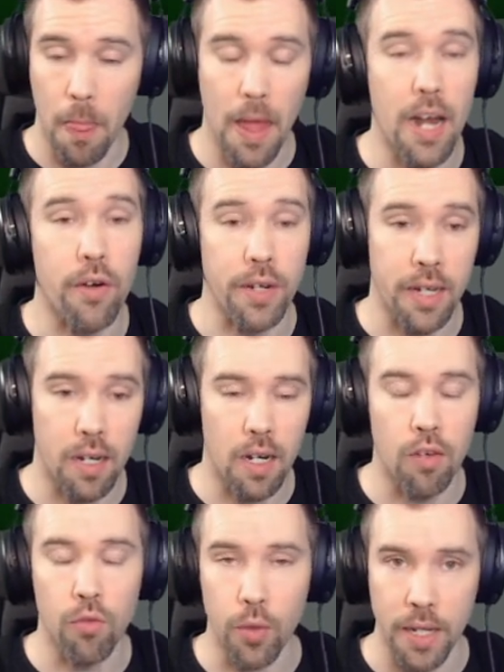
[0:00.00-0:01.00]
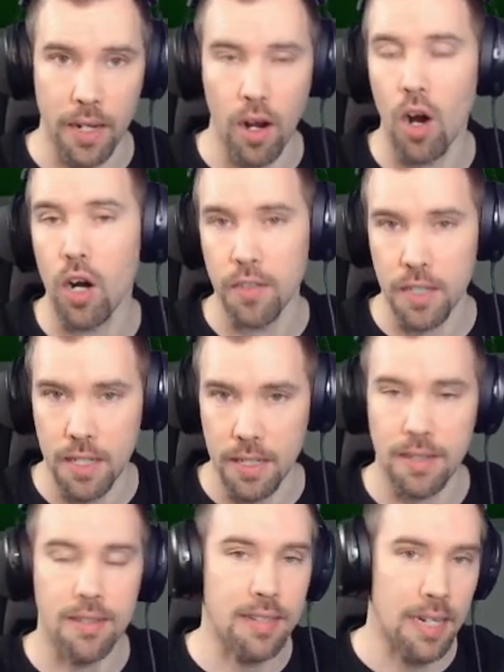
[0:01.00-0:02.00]
area of wheat. Harvest
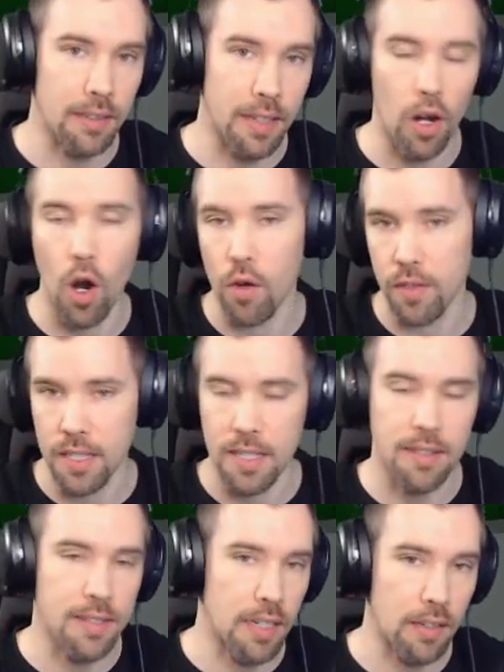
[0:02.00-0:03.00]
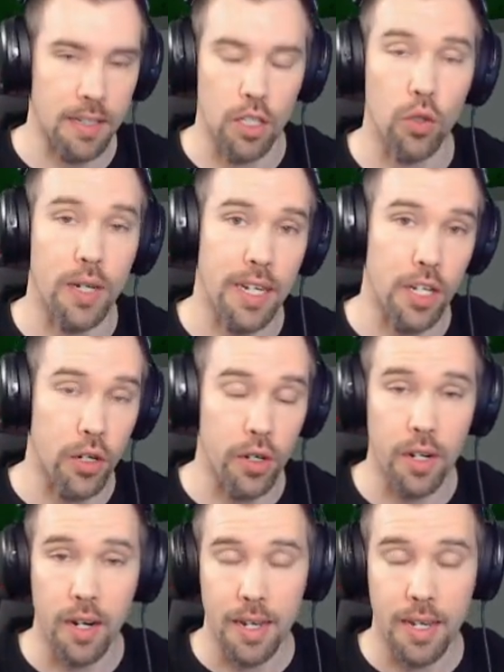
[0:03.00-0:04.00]
it, sell it. Harvest it, sell it. You'll get
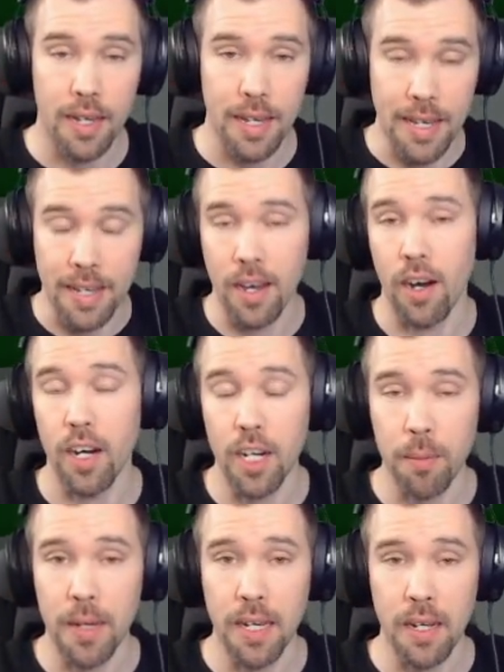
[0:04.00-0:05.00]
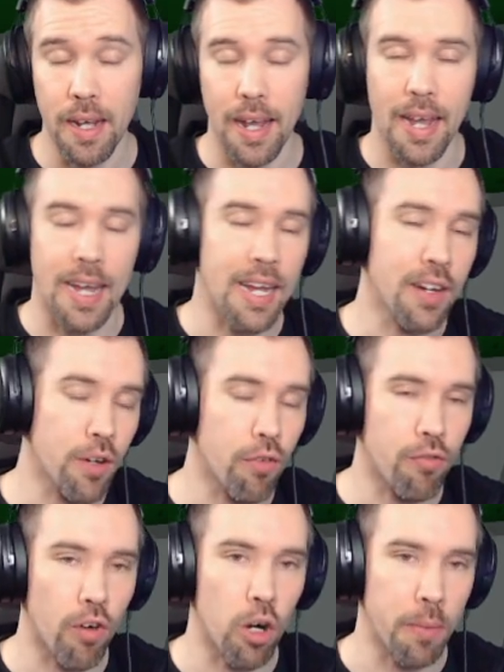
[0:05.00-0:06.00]
your economy and your
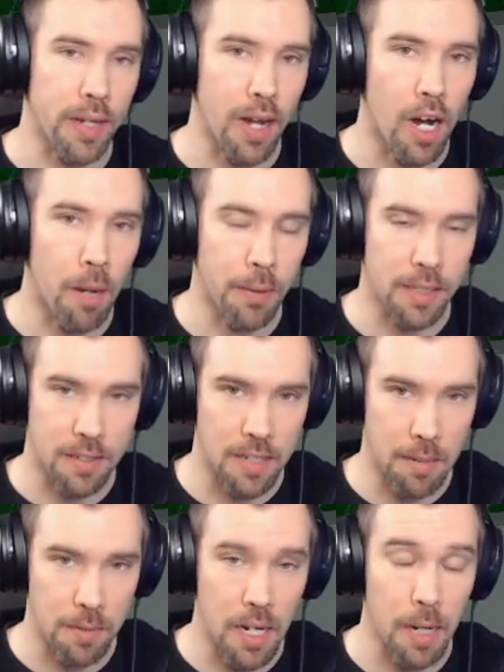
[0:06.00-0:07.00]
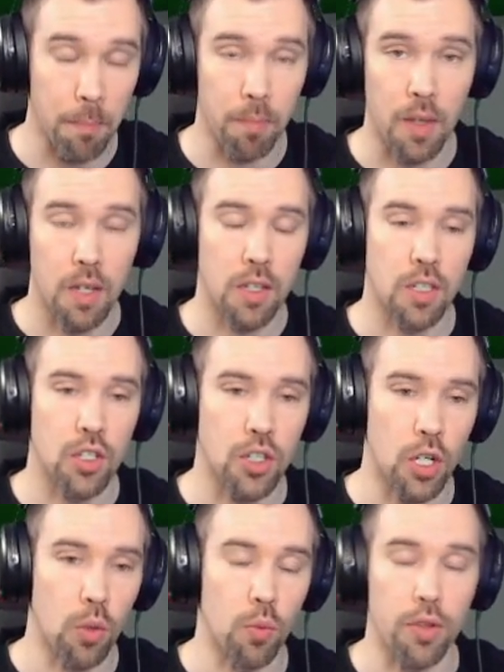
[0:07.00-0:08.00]
farming up at the same time.
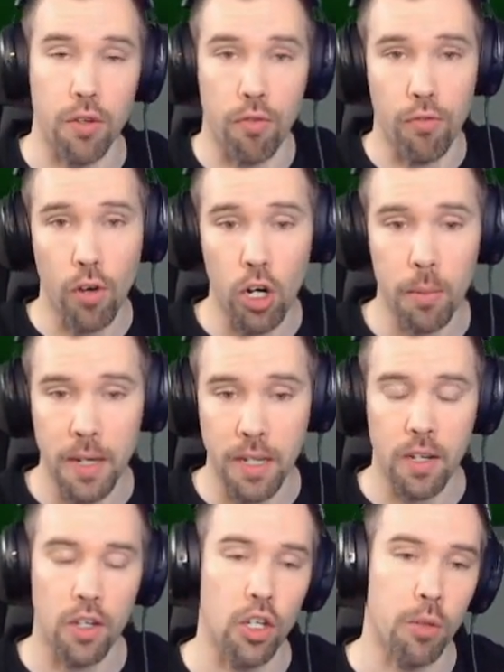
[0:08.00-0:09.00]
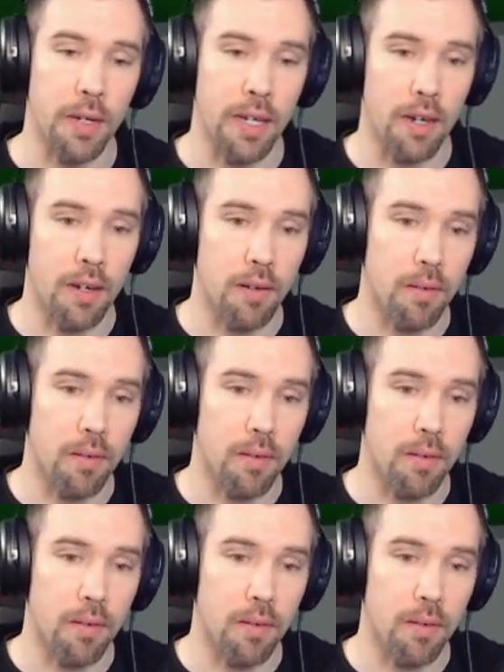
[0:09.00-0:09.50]
So with your farming, you'll be